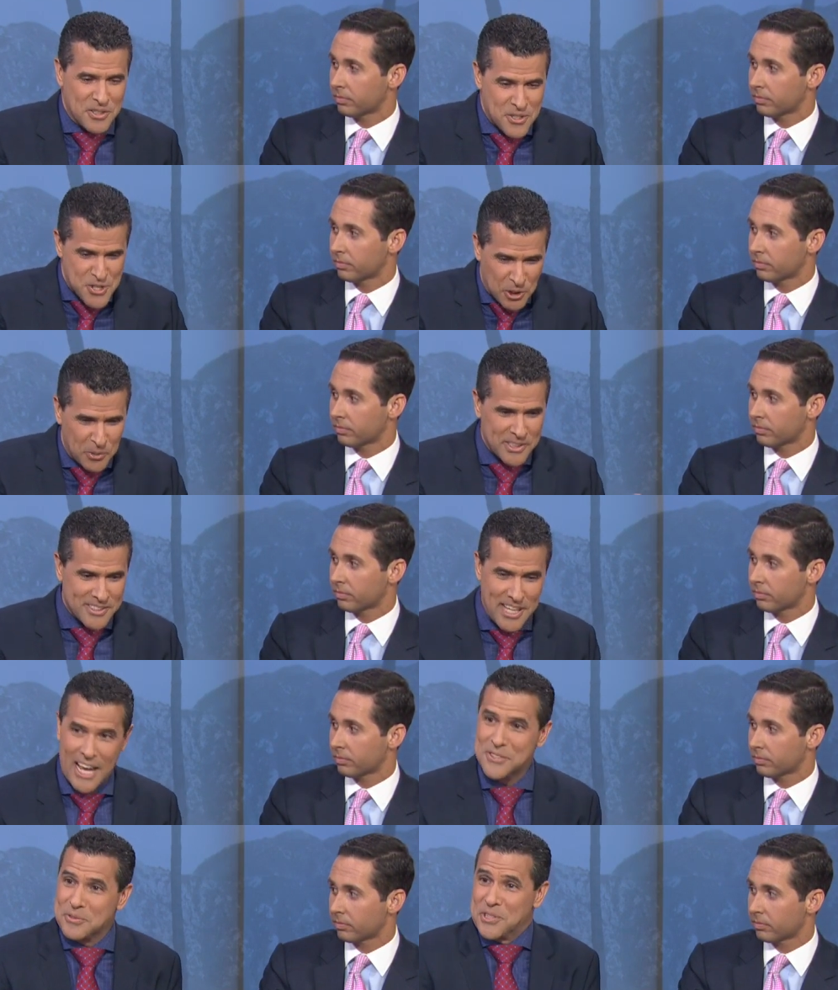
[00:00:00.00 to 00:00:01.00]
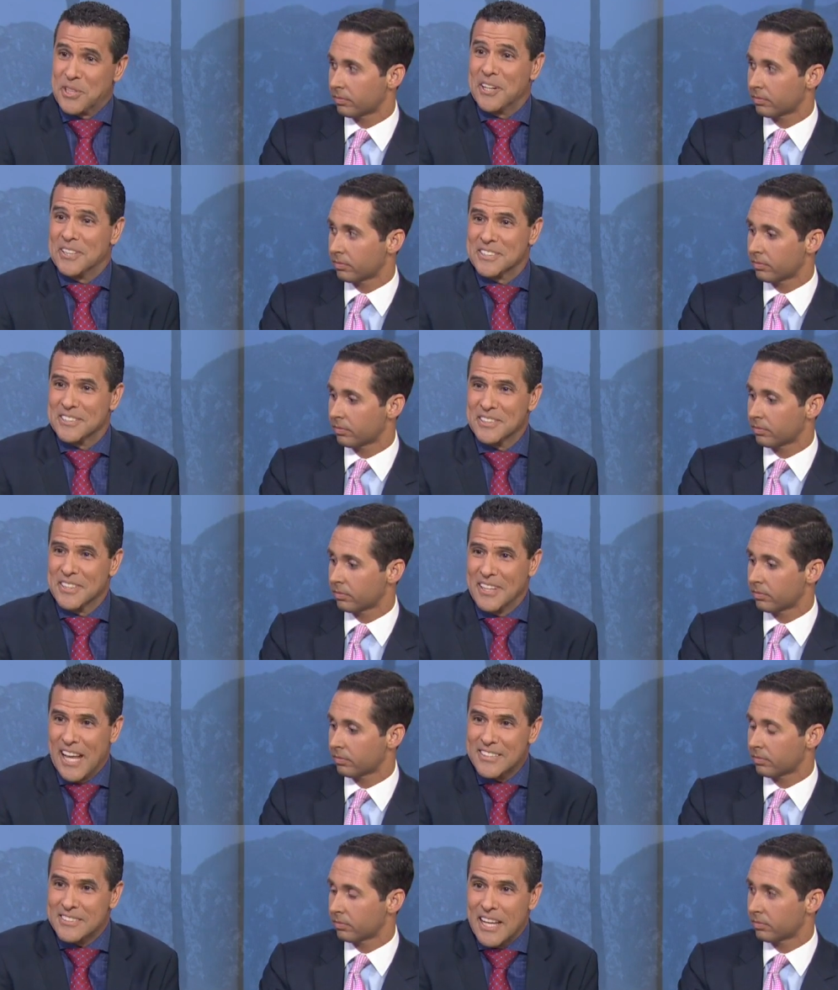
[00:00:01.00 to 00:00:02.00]
Speaker 1: show his tax returns
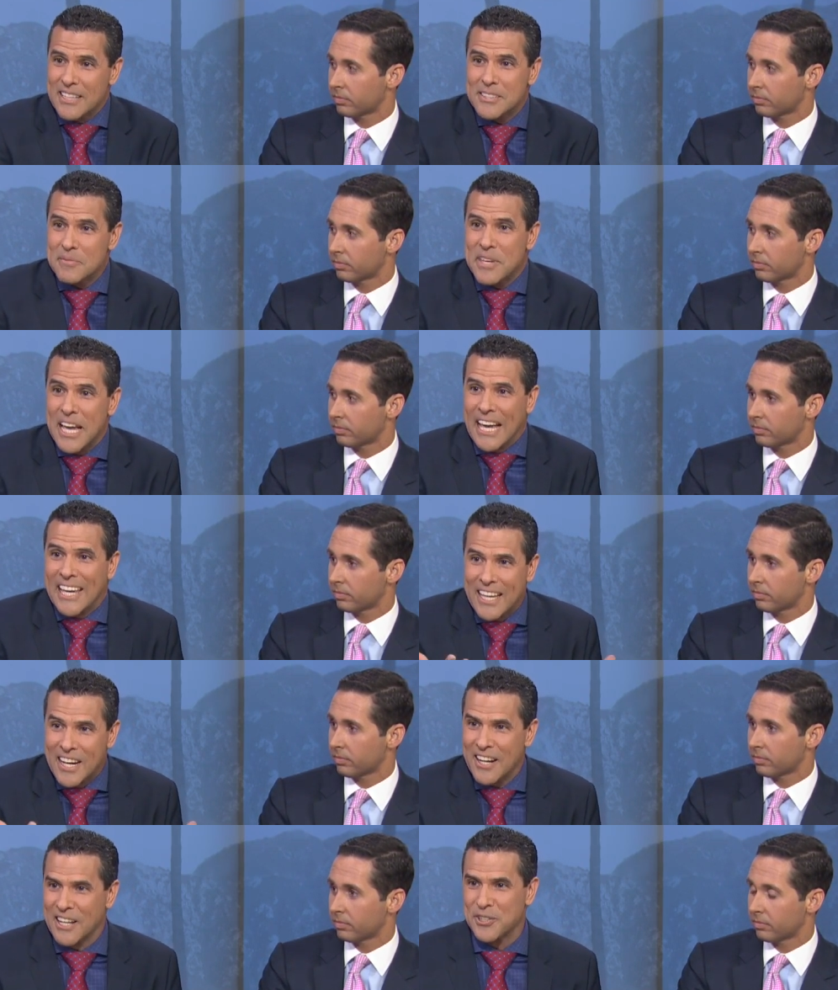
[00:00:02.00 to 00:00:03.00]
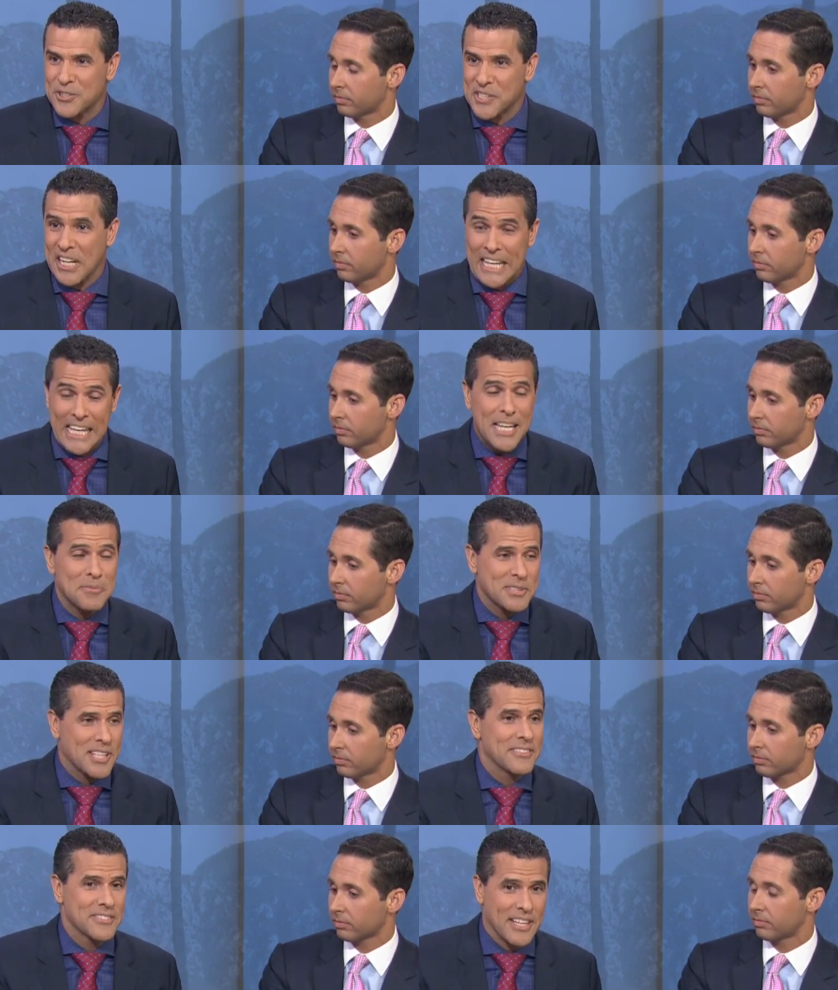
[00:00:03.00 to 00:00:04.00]
that's that's something I cannot understand. He
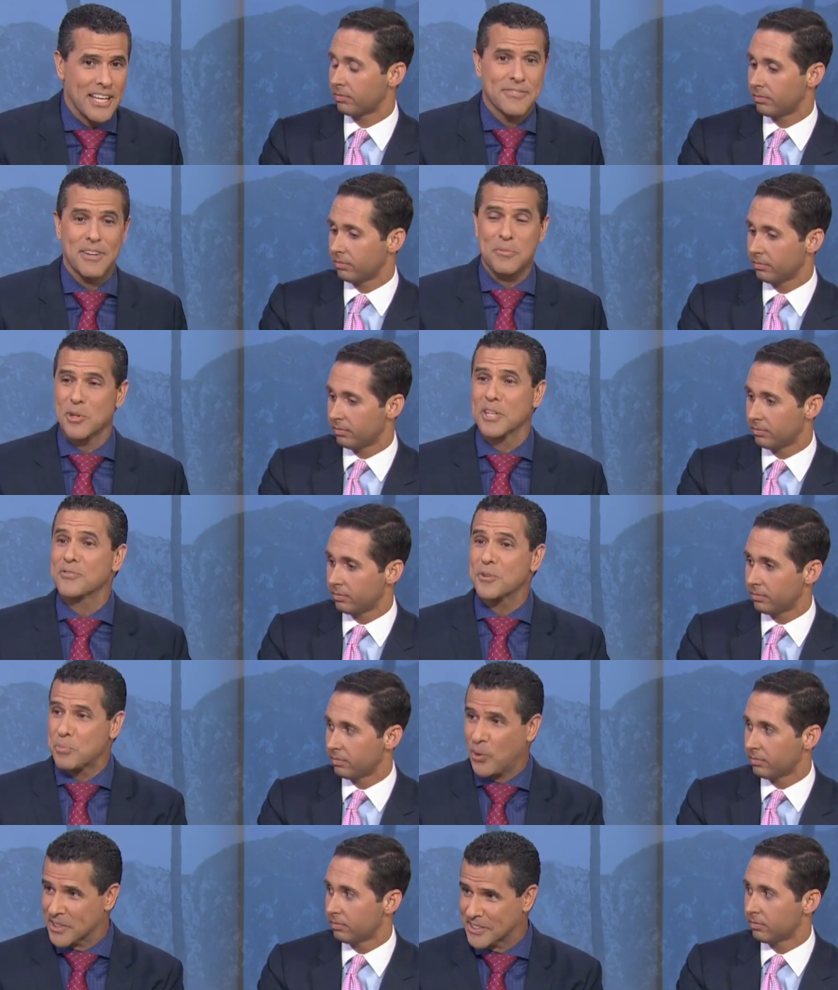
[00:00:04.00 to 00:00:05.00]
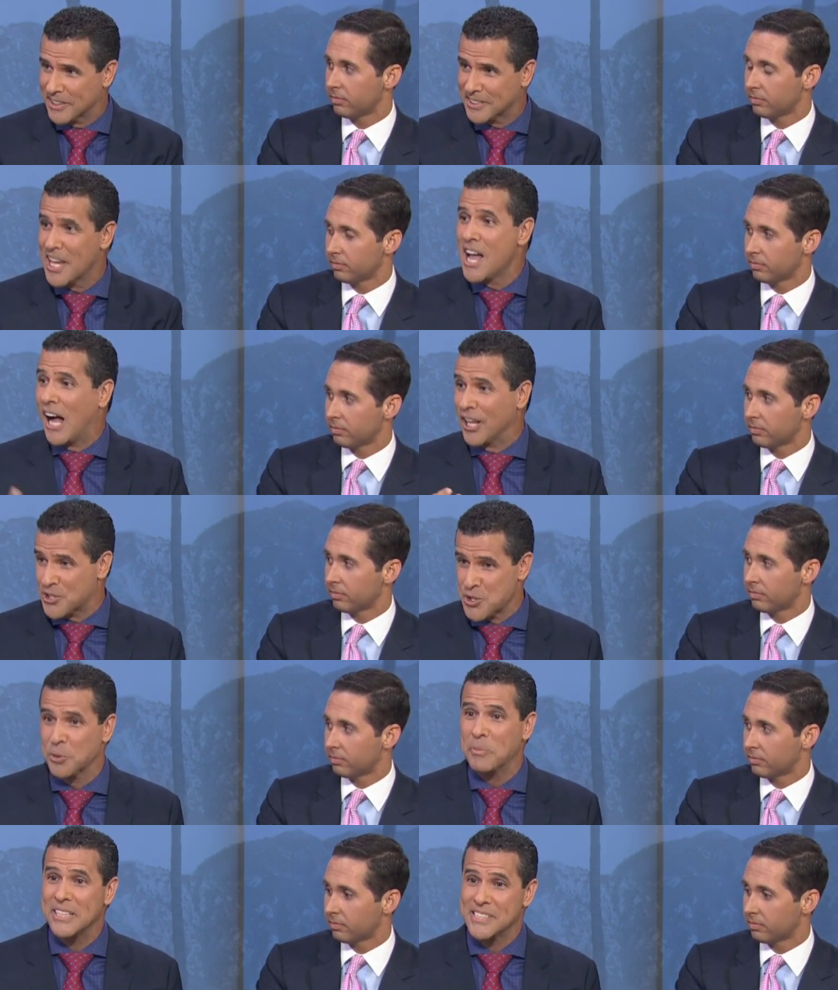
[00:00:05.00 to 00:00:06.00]
himself said, if I'm running for president, I'll
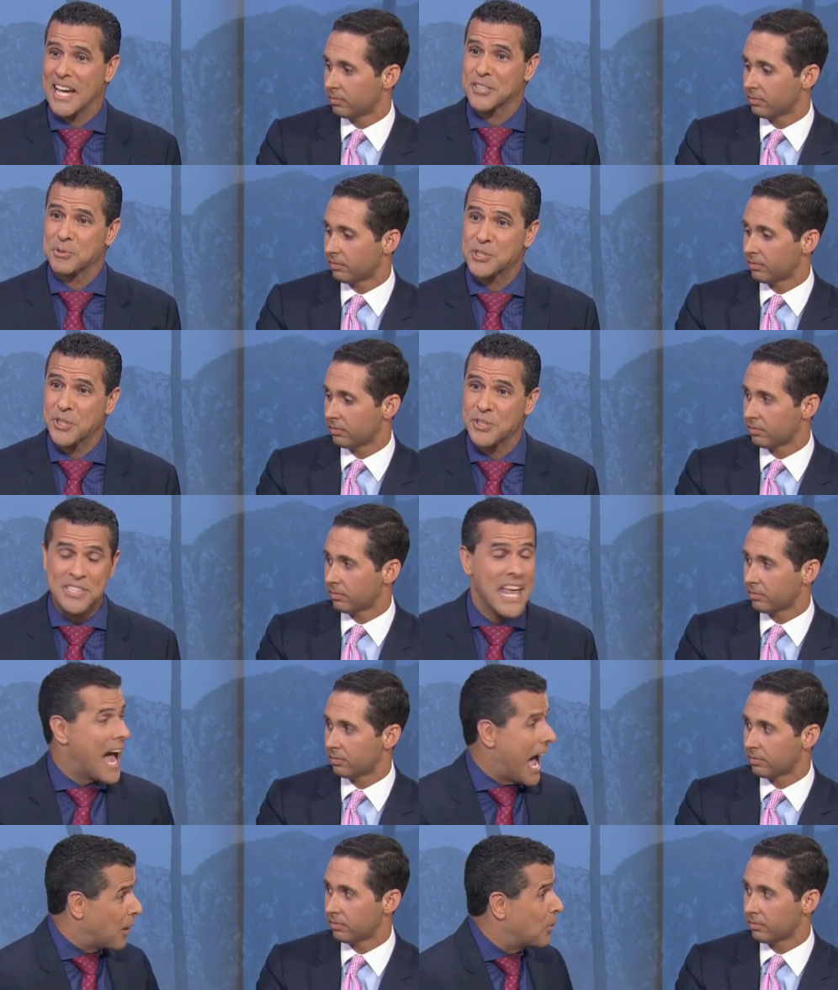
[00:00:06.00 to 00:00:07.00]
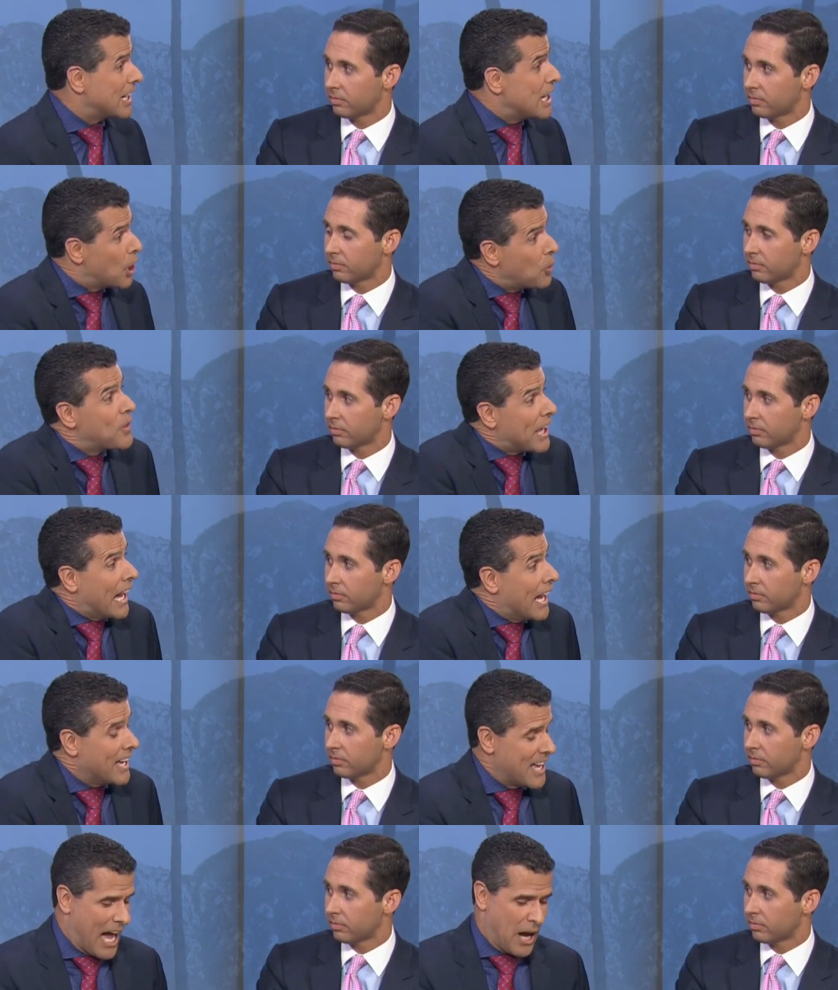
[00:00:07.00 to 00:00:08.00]
show my tax returns. I want to know the
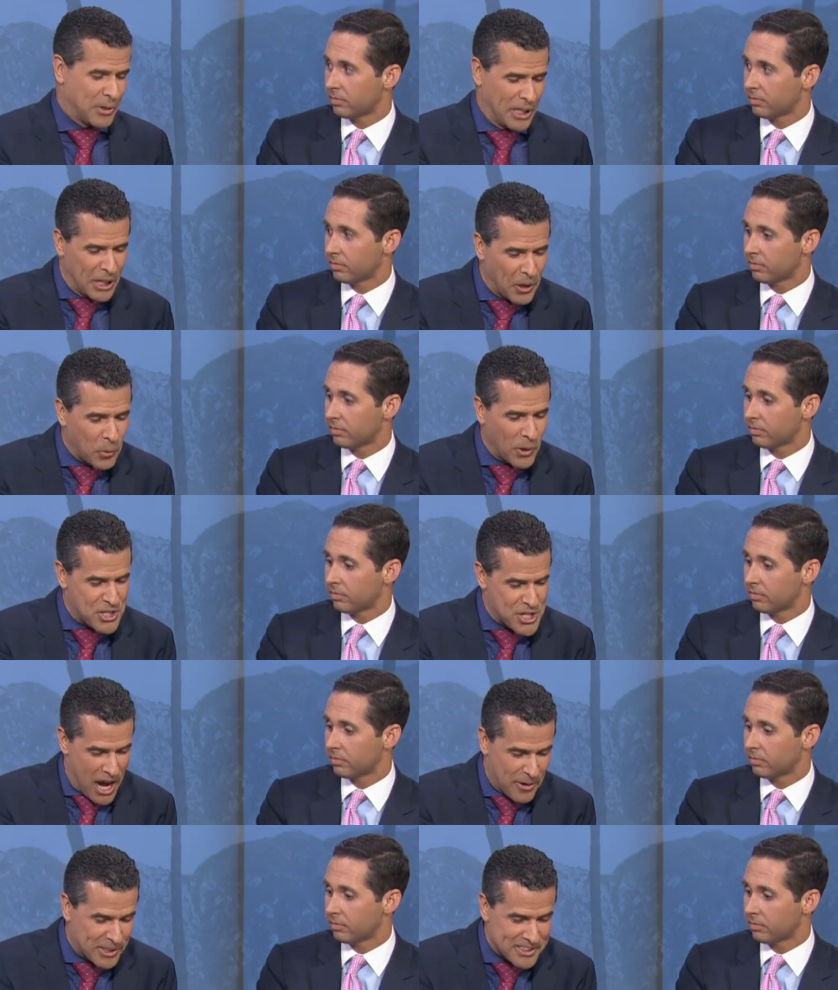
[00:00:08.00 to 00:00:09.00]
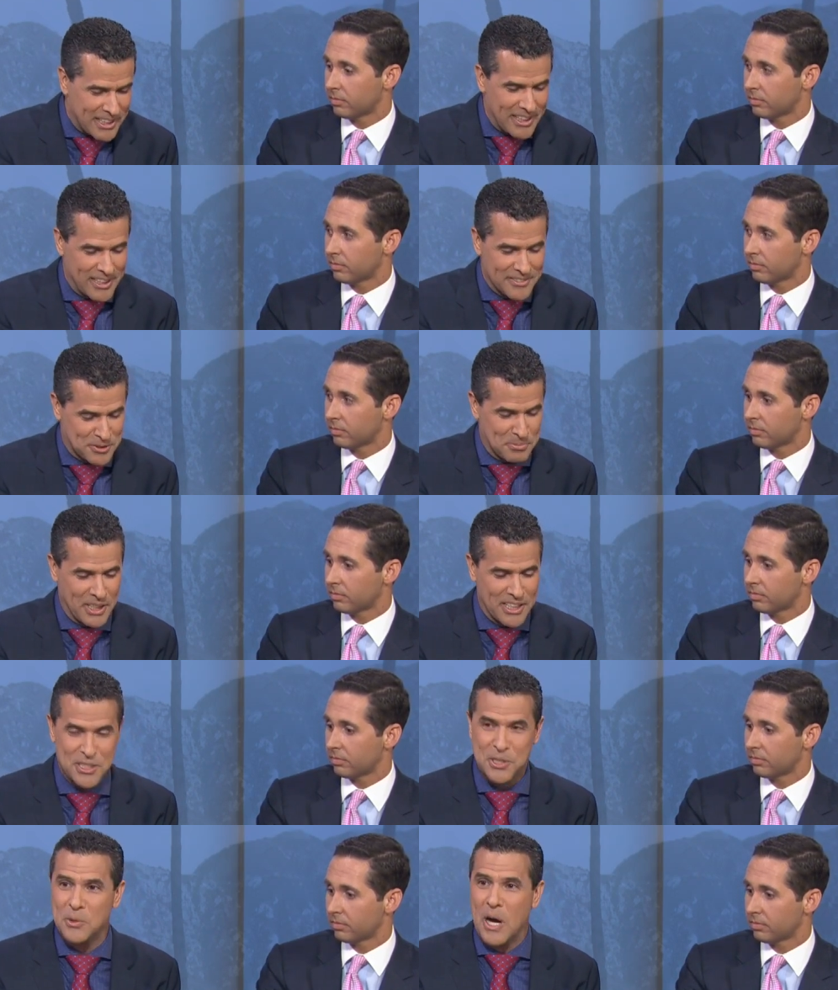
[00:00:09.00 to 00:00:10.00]
guy. I want to know what charities he gives money
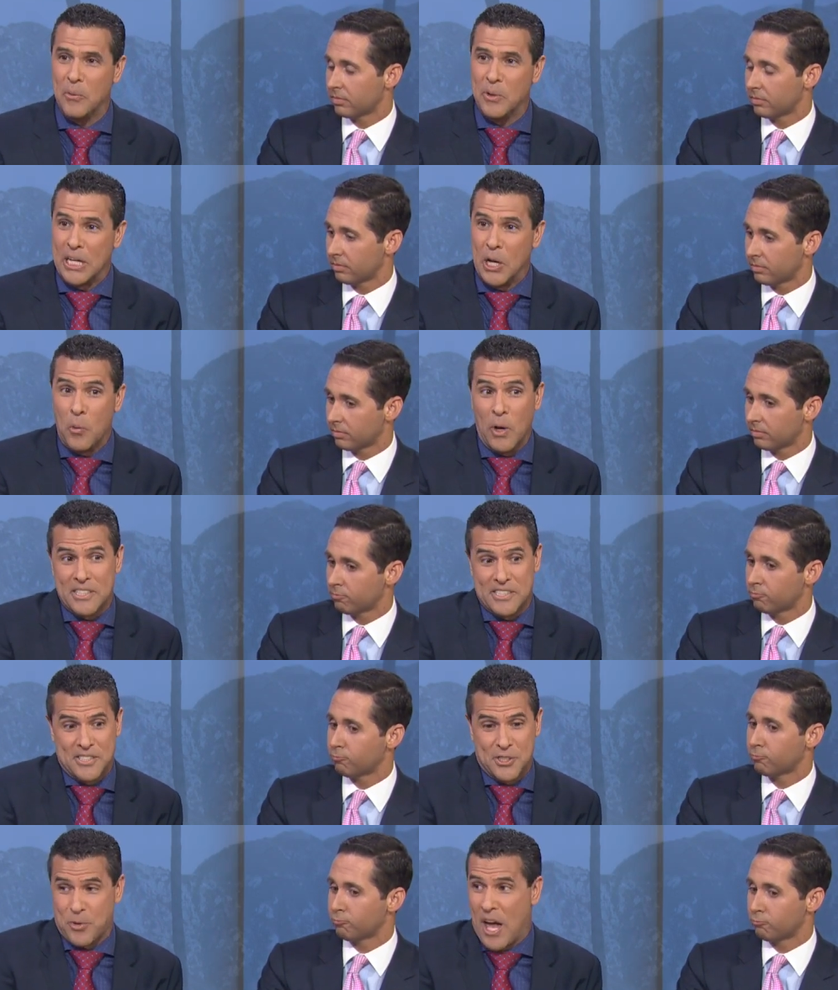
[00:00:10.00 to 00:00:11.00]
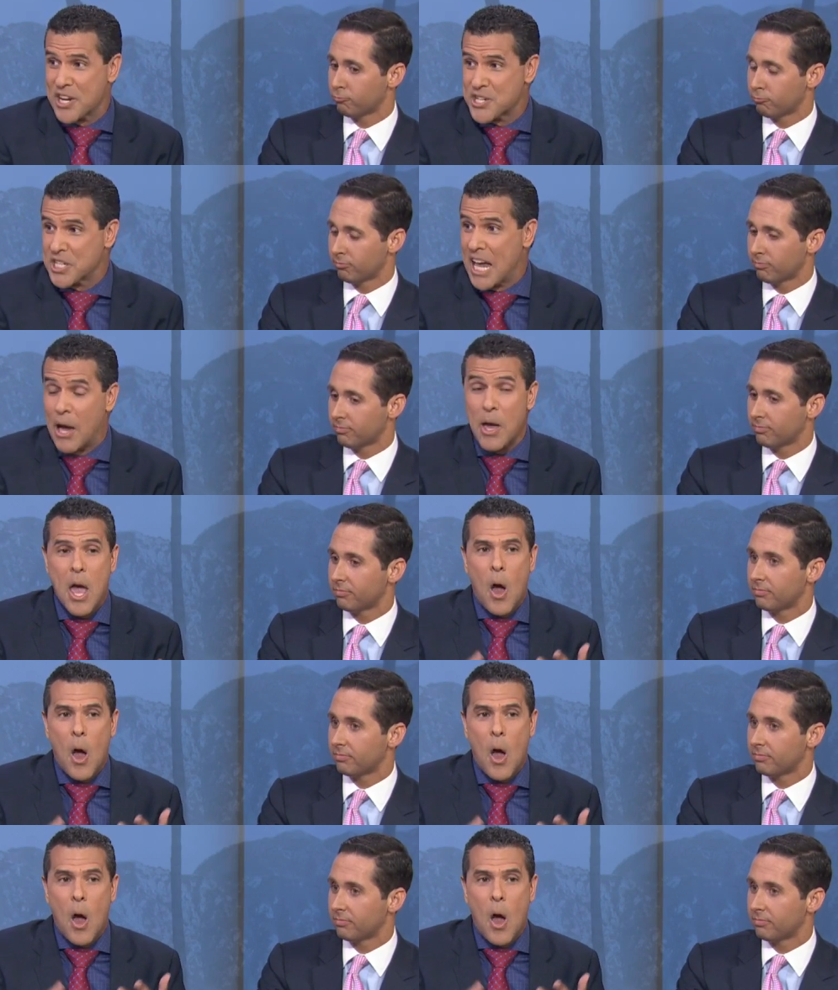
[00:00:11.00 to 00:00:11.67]
to. I want to know mm -hmm. what's his strategy. I